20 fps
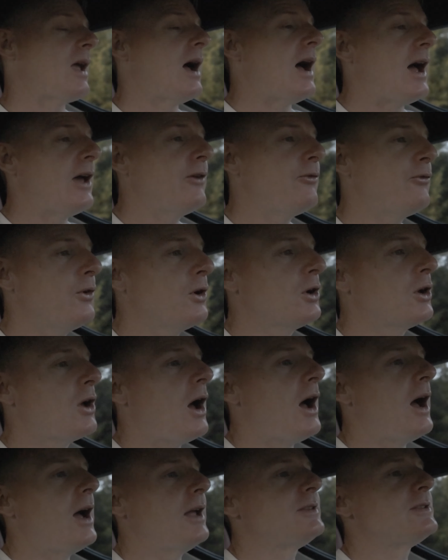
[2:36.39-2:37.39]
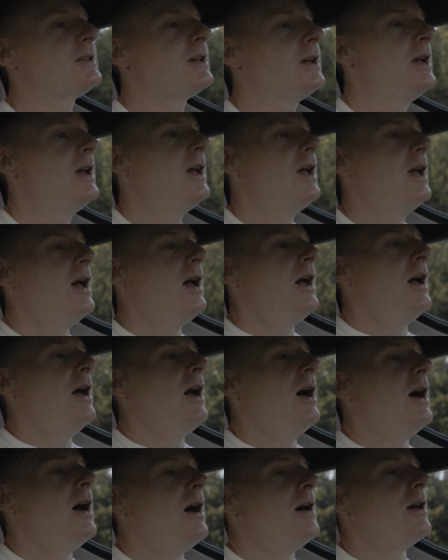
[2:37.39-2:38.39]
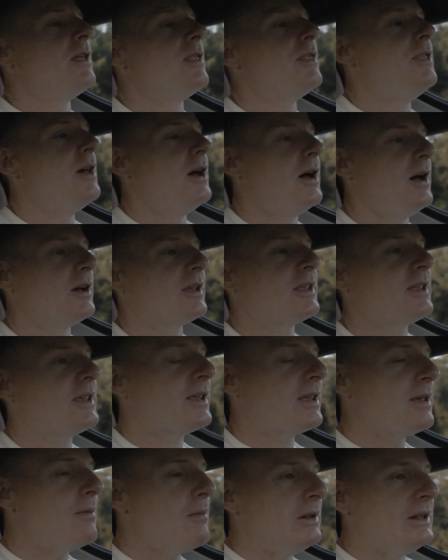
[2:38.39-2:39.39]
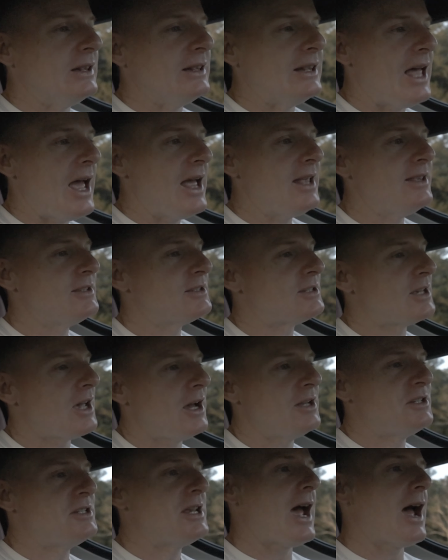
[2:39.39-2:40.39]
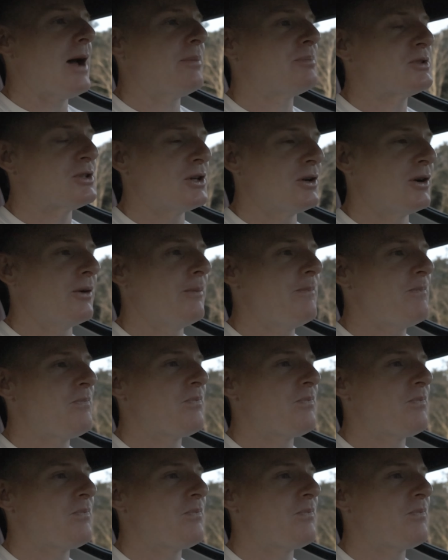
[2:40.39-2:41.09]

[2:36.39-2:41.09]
I forgot the lens adapter